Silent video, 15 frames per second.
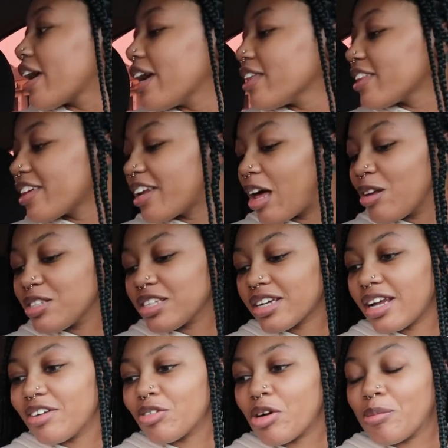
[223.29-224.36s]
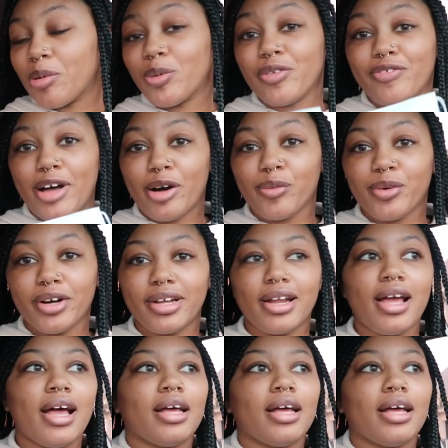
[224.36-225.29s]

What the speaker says: and then I was looking everywhere, but we found one.